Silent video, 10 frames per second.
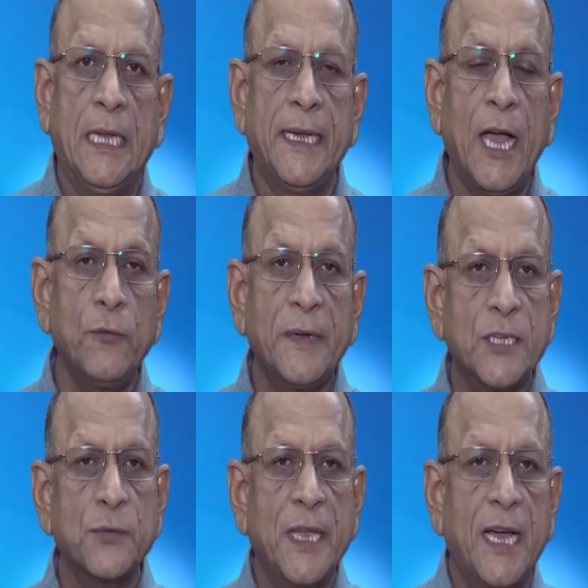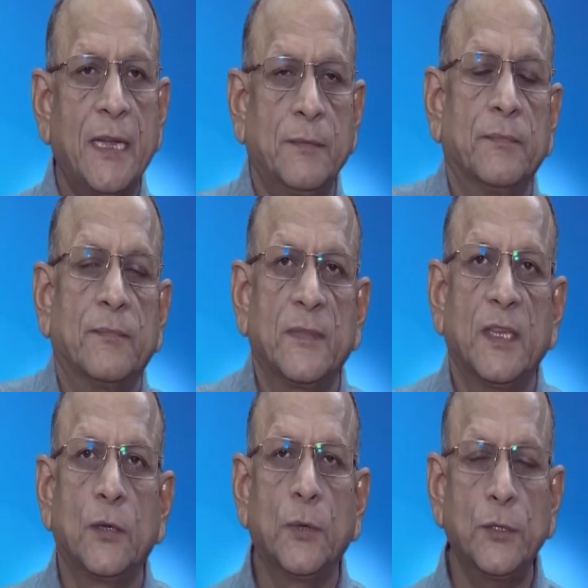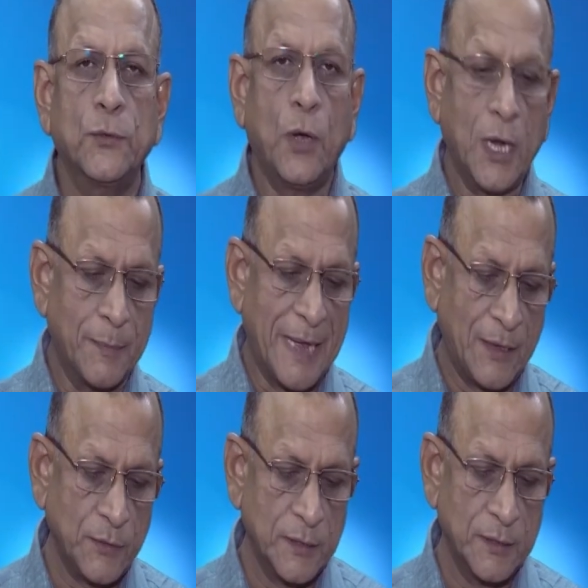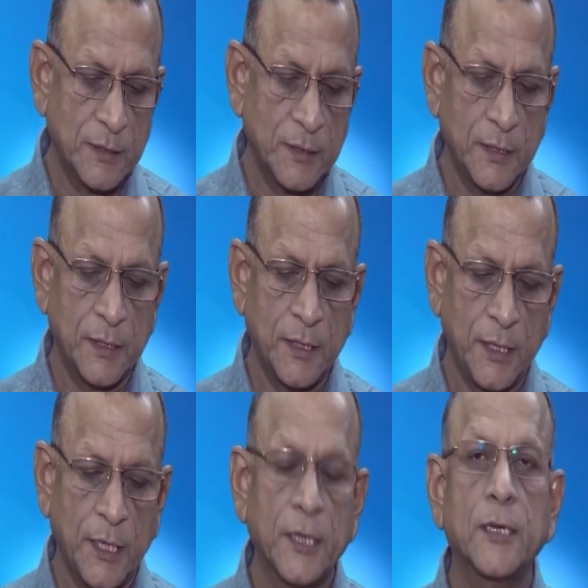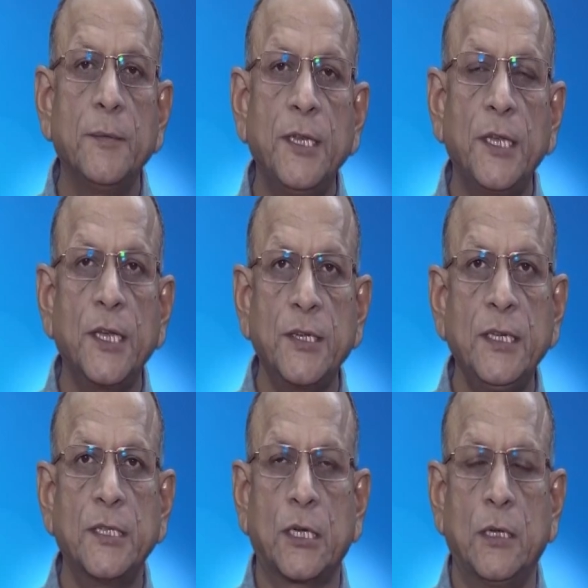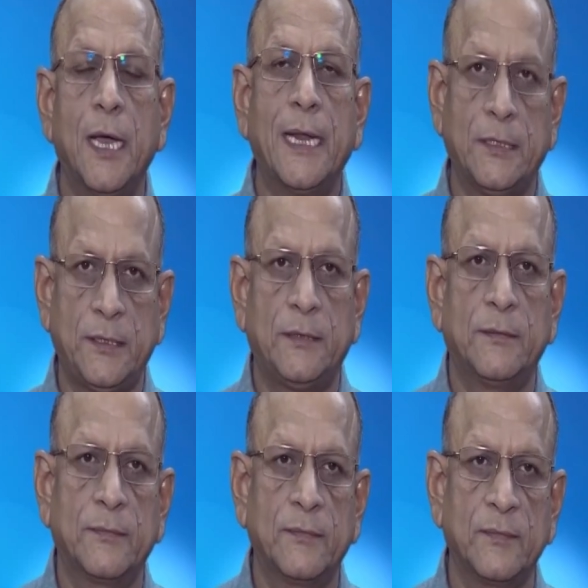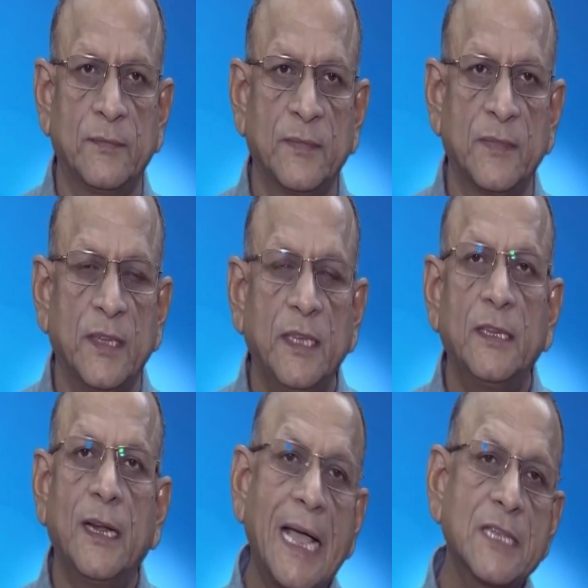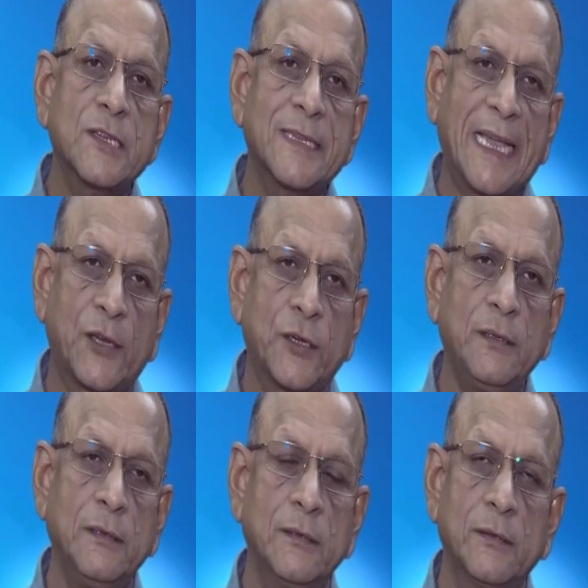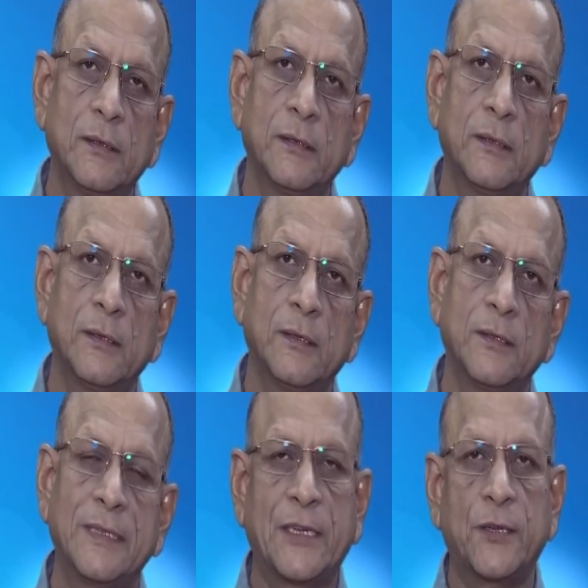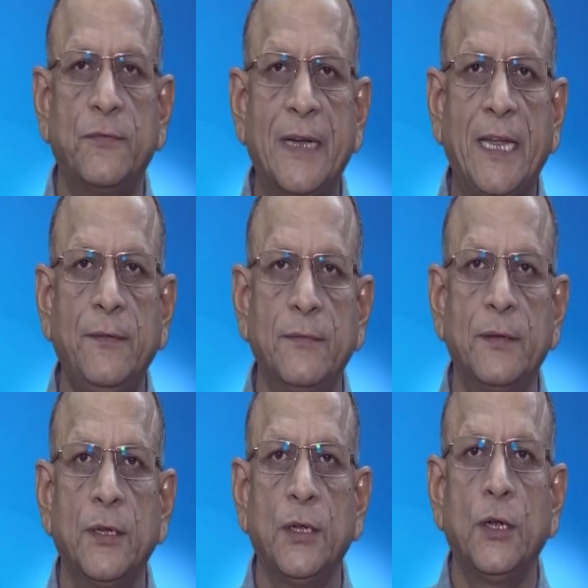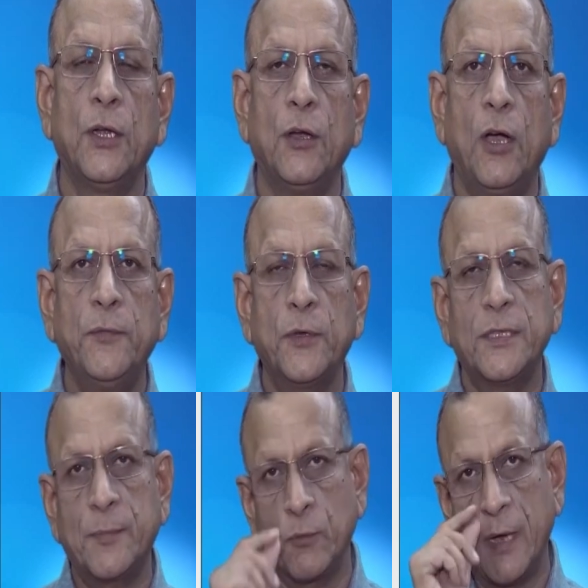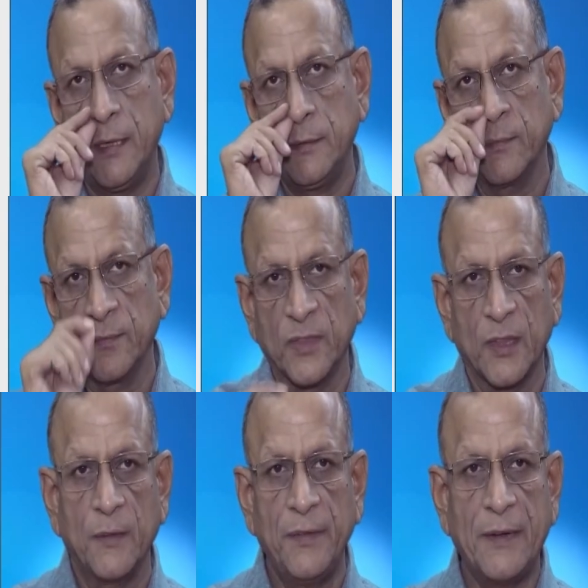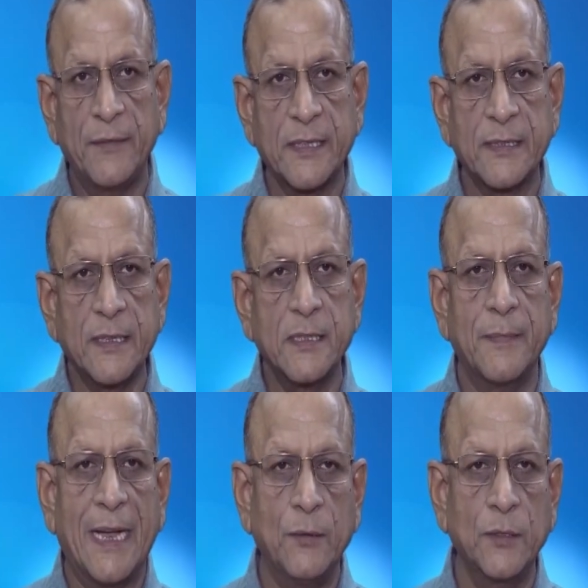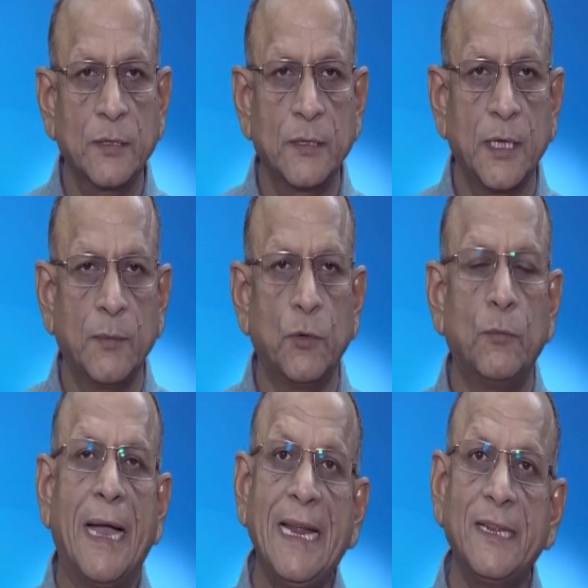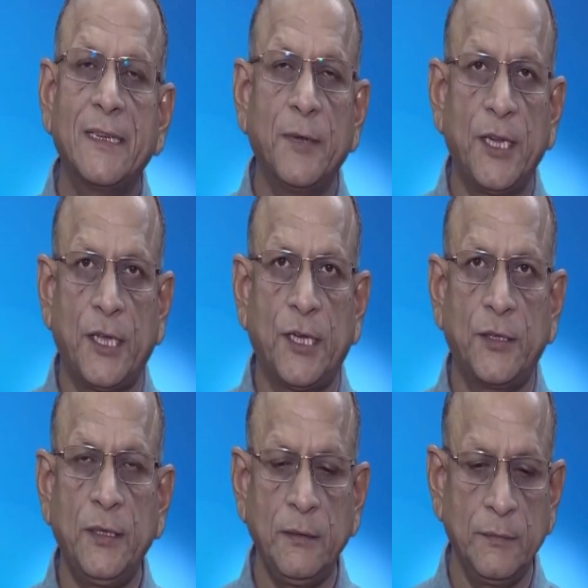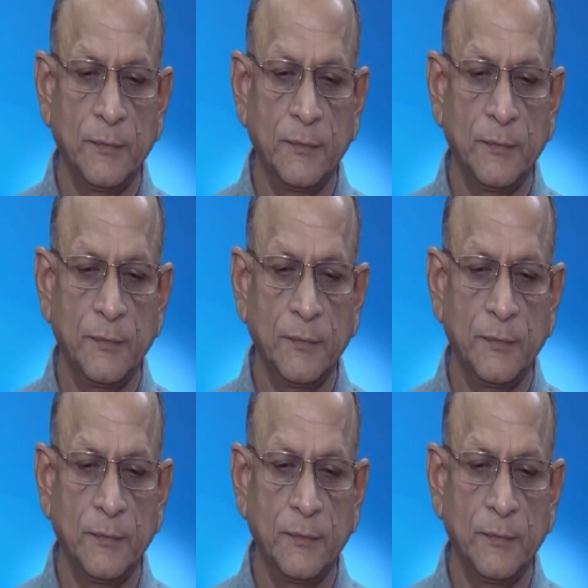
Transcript: Now friends, we are going to talk about communication technology. In the last section, section 5 of your chapter 1, we have discussed about mobile communication.